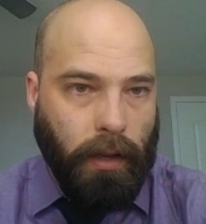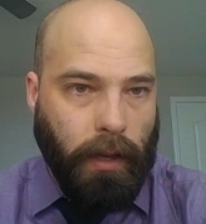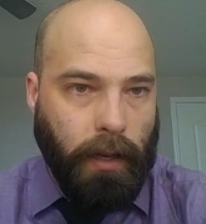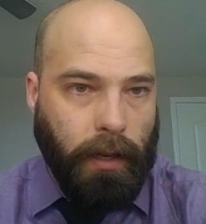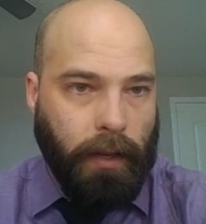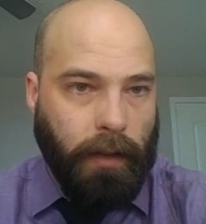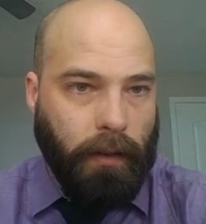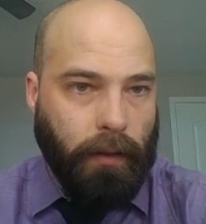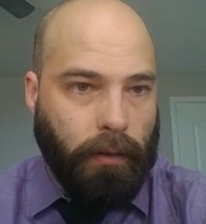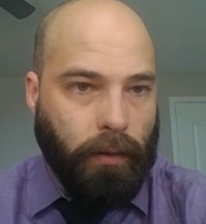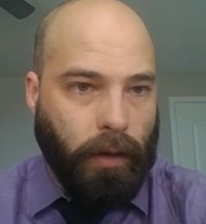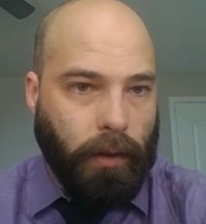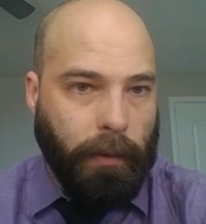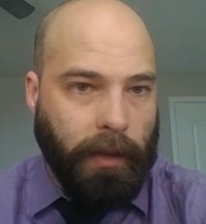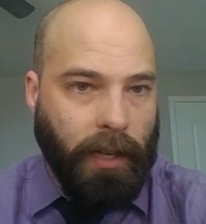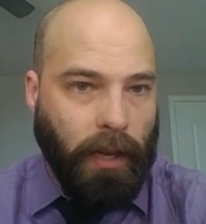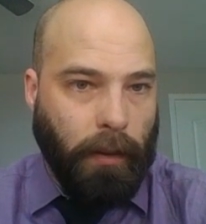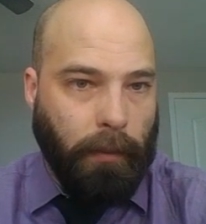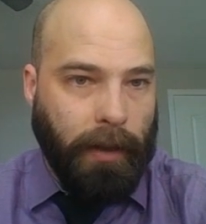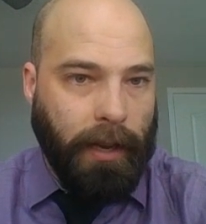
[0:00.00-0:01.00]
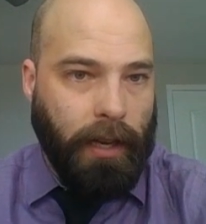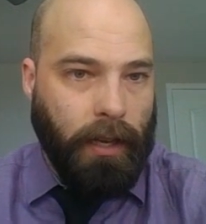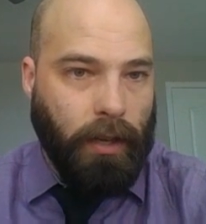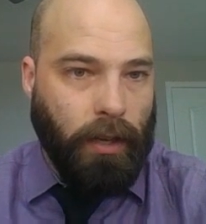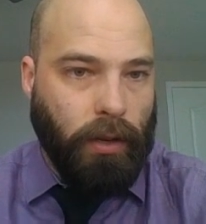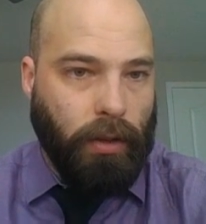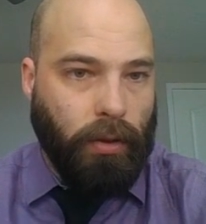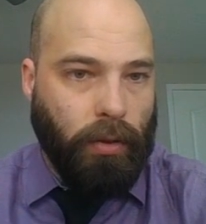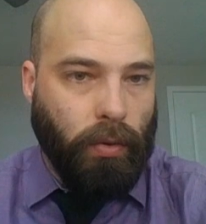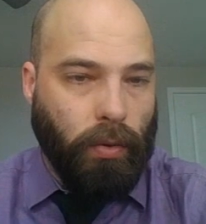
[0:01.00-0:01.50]
and he's going to become a
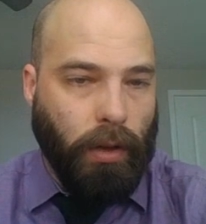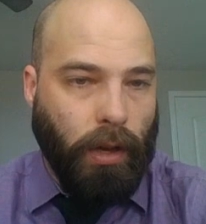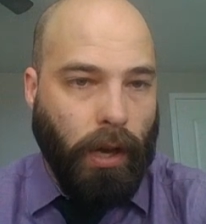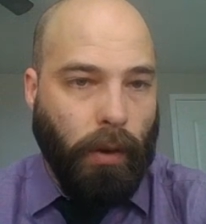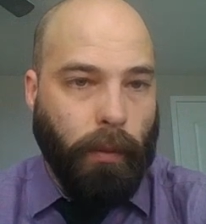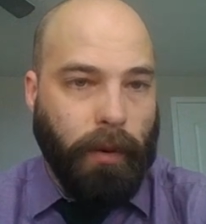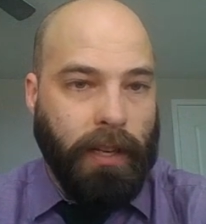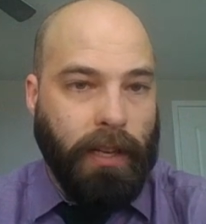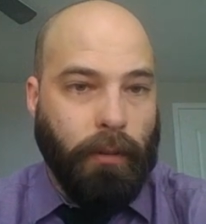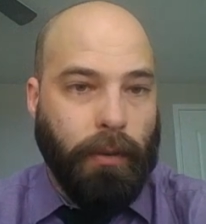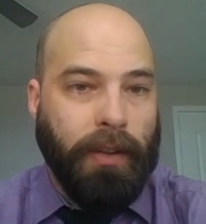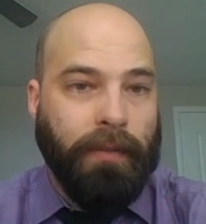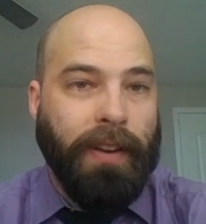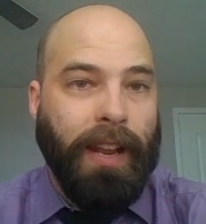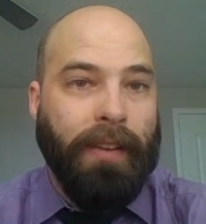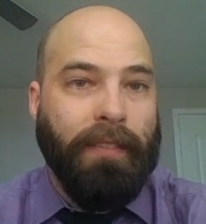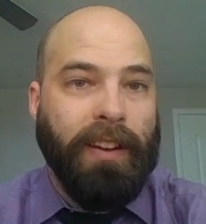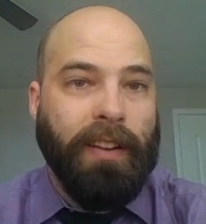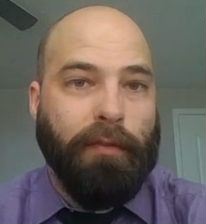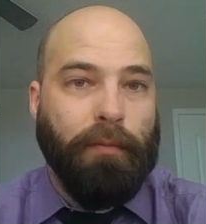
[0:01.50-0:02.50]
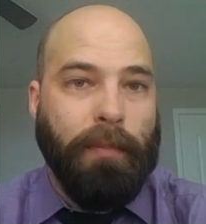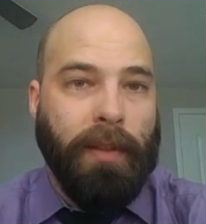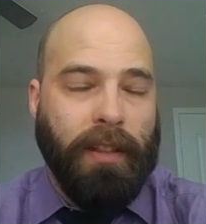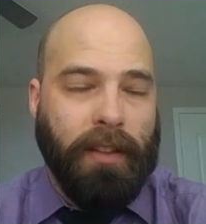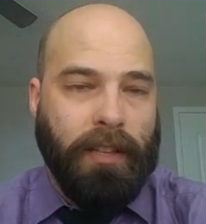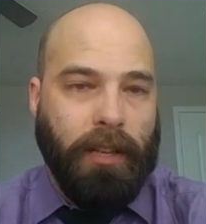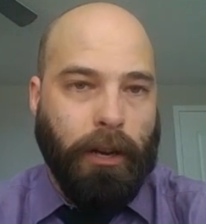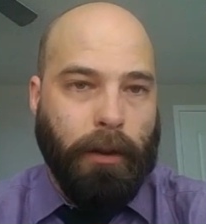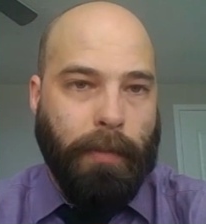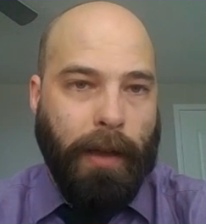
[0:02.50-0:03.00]
new... Oh, we don't even have enough
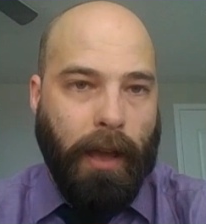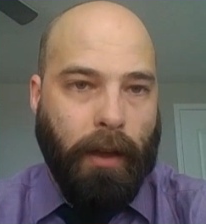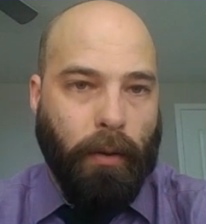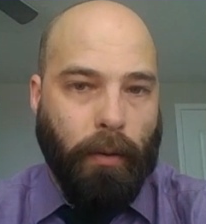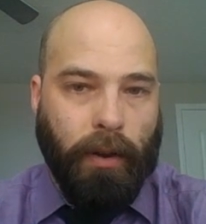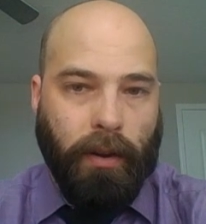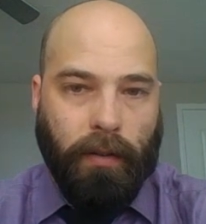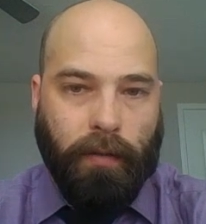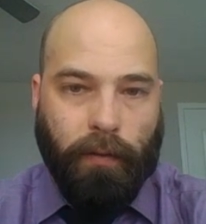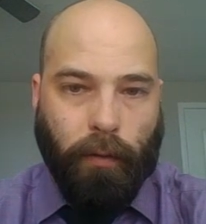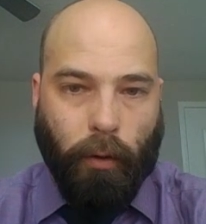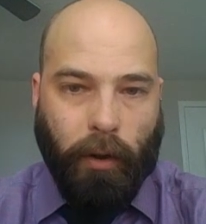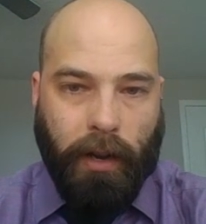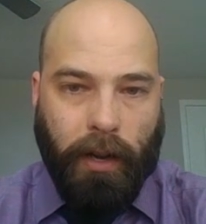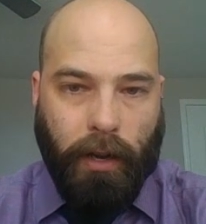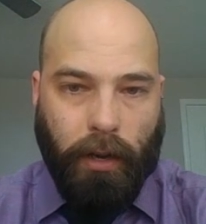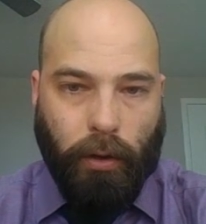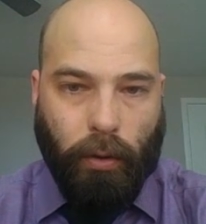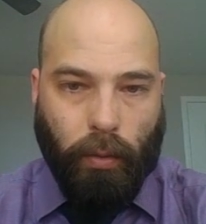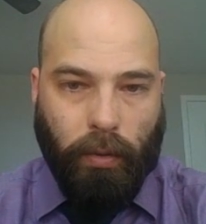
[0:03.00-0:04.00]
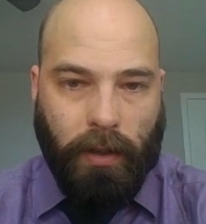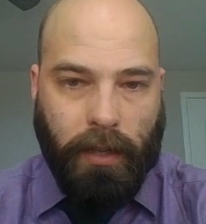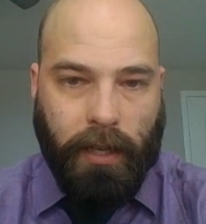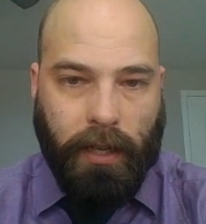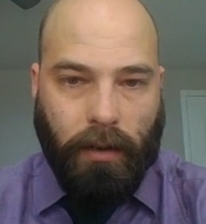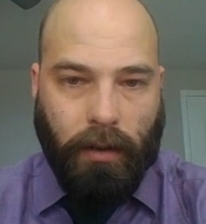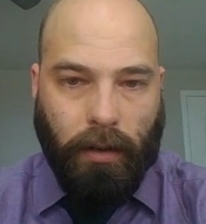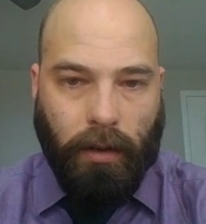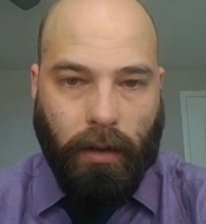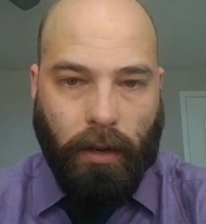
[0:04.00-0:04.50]
military power for a new
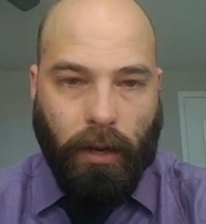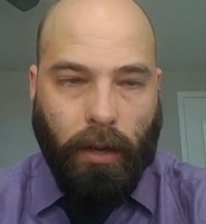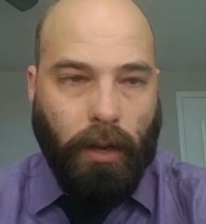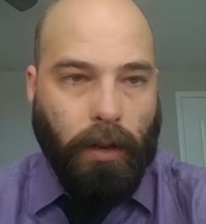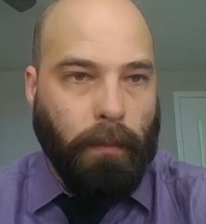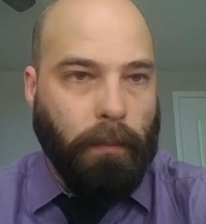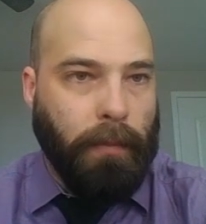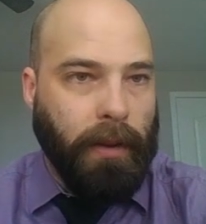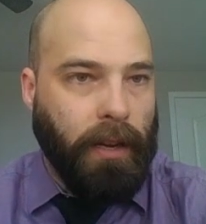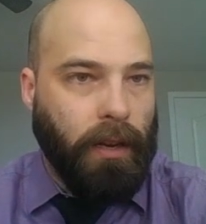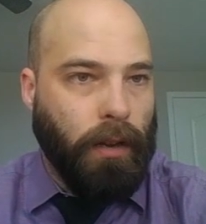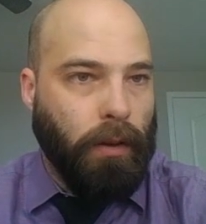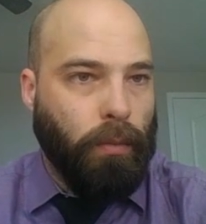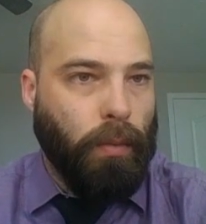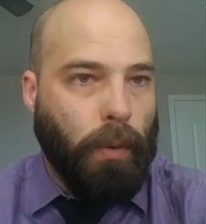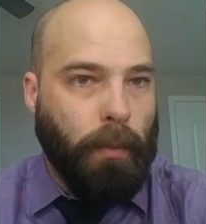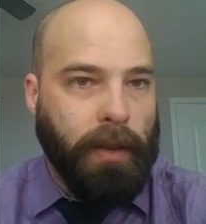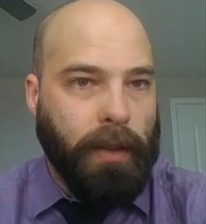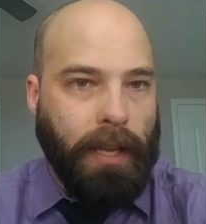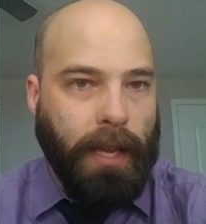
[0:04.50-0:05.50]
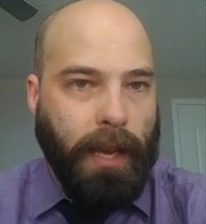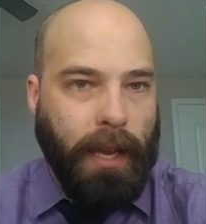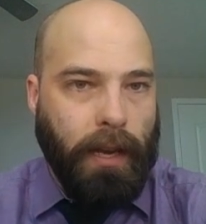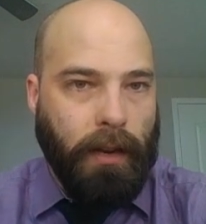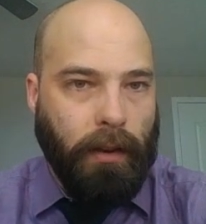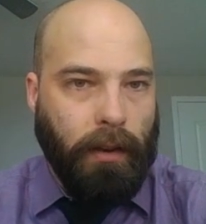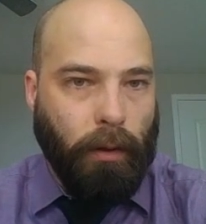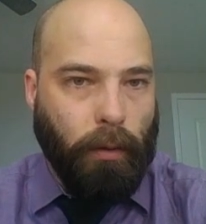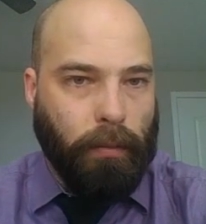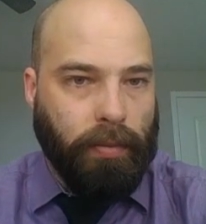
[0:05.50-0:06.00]
leader. But you know what we
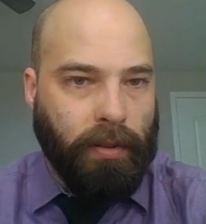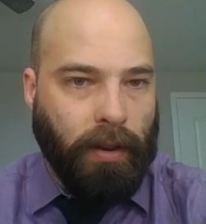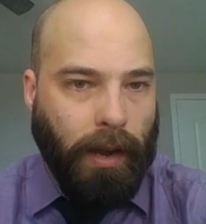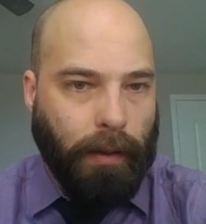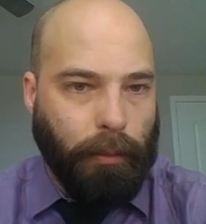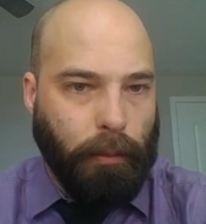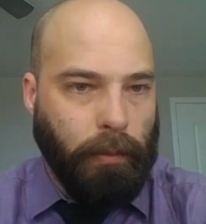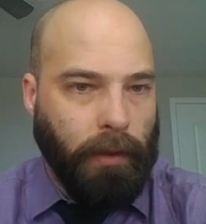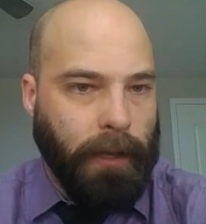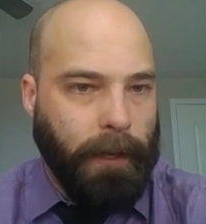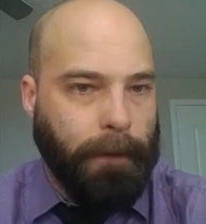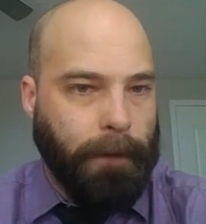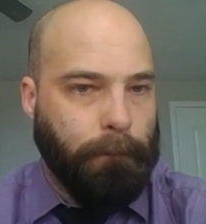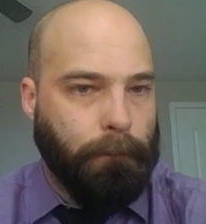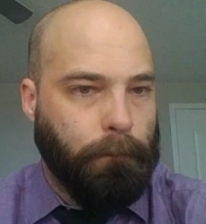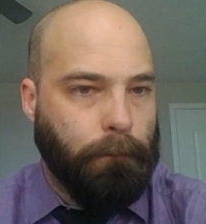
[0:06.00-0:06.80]
can do? Probably.